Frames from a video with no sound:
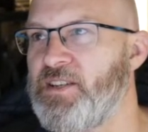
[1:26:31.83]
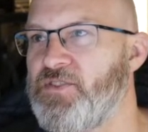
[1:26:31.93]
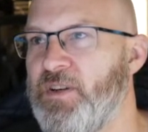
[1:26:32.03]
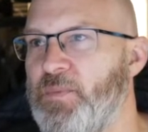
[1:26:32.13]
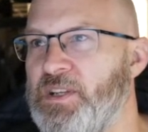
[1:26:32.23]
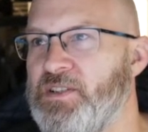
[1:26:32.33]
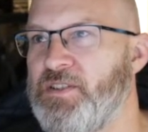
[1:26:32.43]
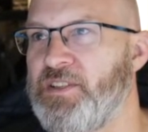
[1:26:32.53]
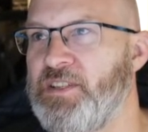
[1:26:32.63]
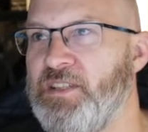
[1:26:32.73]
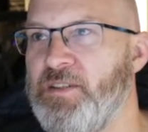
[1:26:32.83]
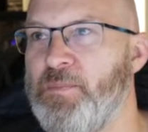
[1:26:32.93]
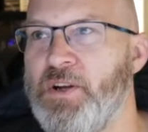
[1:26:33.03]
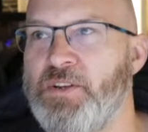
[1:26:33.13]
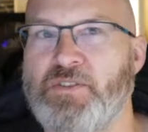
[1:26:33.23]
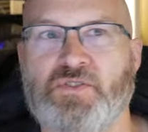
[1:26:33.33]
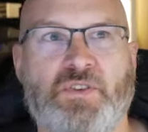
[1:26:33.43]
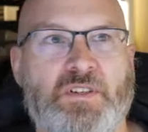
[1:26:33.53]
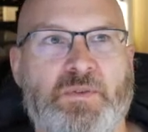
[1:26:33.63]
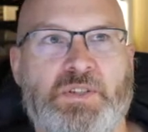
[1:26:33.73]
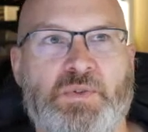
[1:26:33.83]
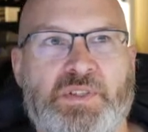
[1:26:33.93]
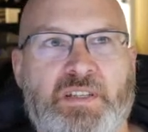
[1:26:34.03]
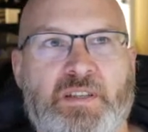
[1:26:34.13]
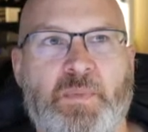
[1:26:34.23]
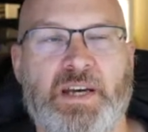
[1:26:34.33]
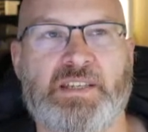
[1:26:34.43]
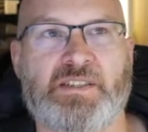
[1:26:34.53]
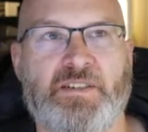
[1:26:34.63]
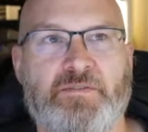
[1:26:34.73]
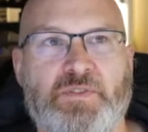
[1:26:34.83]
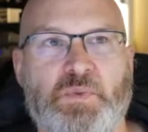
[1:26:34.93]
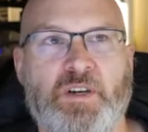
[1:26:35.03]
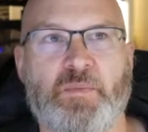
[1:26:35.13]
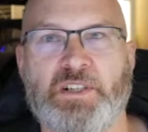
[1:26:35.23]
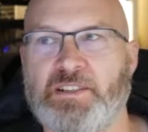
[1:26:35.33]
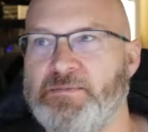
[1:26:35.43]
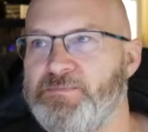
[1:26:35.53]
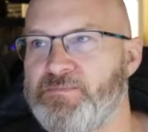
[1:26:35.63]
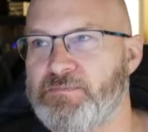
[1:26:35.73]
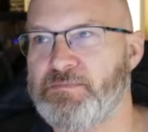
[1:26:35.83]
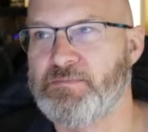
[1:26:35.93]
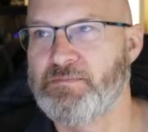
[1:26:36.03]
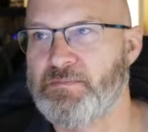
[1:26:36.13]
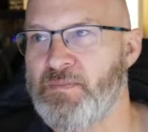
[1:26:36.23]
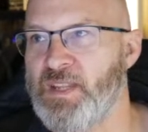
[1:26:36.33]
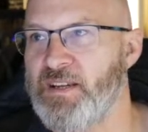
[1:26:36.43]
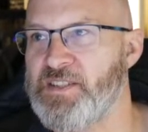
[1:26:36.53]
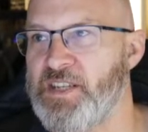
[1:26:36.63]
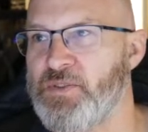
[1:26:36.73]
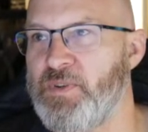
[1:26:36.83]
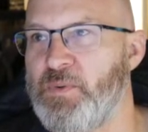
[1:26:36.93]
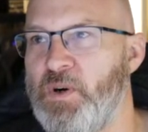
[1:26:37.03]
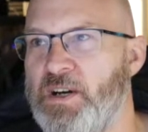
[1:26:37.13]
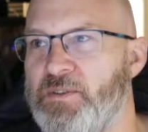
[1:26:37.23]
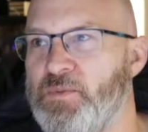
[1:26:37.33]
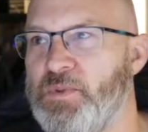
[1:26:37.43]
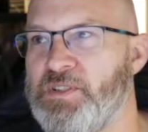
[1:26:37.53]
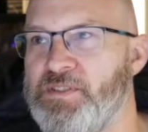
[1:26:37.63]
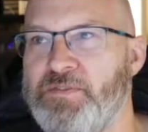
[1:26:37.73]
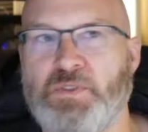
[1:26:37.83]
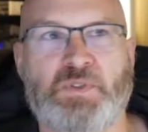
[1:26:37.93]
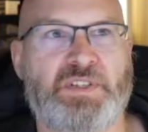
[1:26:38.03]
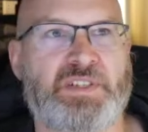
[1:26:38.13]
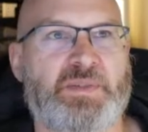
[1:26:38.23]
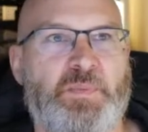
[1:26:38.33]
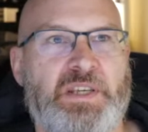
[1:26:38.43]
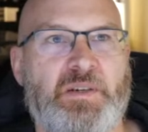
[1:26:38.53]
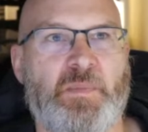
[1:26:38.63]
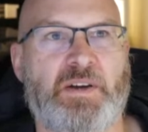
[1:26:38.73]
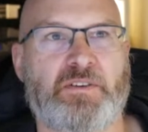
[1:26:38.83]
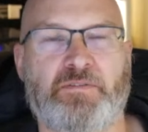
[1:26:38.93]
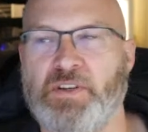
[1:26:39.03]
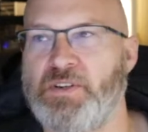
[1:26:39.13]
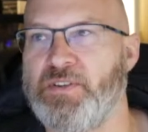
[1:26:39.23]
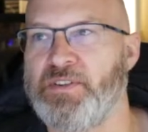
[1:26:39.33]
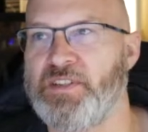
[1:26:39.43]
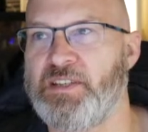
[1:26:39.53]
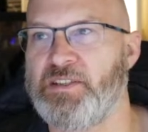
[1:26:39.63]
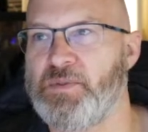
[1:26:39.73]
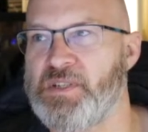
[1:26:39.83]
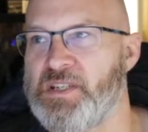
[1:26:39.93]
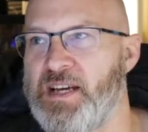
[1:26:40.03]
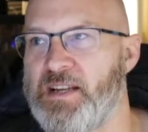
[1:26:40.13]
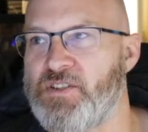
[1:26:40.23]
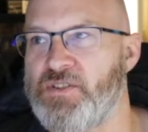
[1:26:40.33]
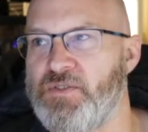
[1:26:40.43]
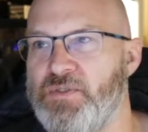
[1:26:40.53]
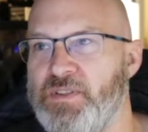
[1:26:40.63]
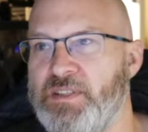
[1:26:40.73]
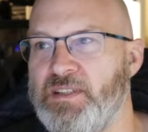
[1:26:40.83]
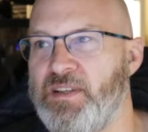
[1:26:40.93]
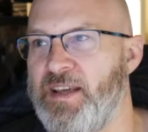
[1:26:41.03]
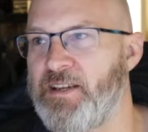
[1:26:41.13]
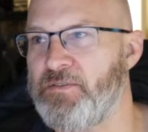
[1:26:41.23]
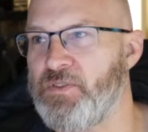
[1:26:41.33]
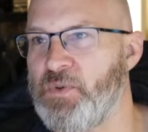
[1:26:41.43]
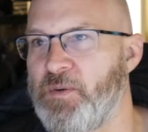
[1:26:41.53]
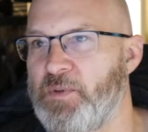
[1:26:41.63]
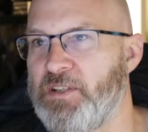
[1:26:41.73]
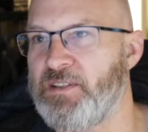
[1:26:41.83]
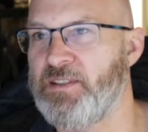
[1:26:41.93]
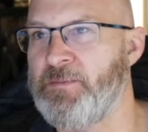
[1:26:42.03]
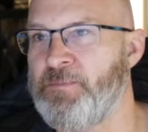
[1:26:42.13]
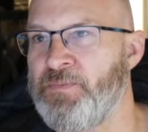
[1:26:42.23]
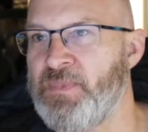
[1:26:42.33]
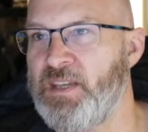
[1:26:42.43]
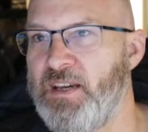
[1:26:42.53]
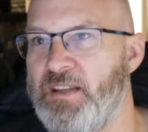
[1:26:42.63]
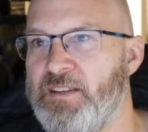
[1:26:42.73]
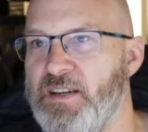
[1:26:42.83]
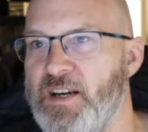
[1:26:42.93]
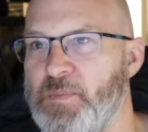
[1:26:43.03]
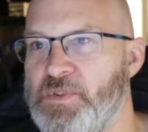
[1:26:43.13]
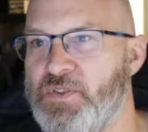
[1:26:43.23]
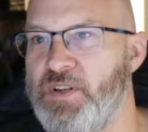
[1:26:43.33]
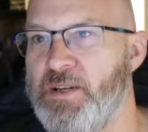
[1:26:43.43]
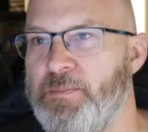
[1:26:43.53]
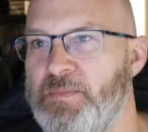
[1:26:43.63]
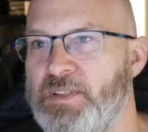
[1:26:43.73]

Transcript: went to the motor controller, which was in the base of the robot. Accessory 1 was for the speaker microphone thing that was attached to the neck of the robot, and upstream